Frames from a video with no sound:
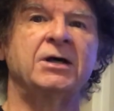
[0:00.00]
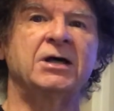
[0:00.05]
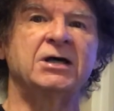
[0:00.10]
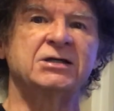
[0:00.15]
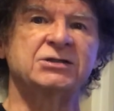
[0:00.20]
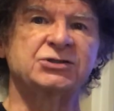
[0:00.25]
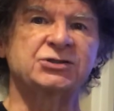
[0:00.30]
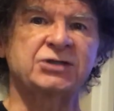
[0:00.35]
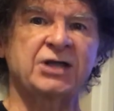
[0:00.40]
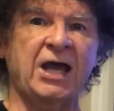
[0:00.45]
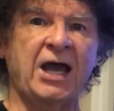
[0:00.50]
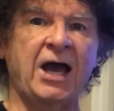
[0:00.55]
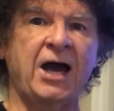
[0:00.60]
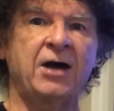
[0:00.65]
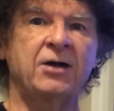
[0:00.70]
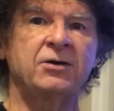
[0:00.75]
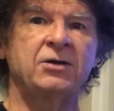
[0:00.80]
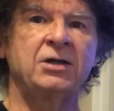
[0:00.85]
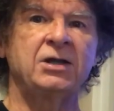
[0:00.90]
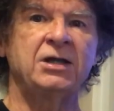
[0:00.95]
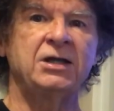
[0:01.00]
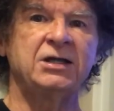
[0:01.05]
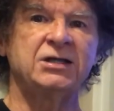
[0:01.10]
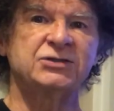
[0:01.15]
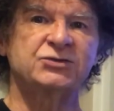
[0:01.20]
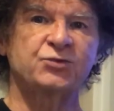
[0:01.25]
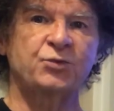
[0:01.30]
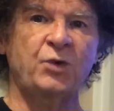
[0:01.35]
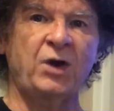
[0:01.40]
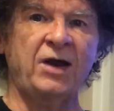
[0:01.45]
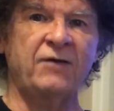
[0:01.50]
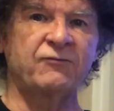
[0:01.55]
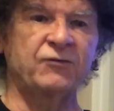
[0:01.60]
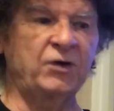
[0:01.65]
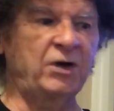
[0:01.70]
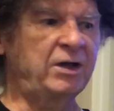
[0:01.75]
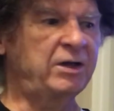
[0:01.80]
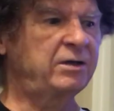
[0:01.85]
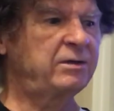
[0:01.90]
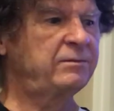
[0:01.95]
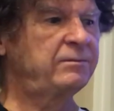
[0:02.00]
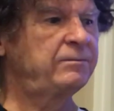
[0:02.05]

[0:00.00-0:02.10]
a Scout is reverent.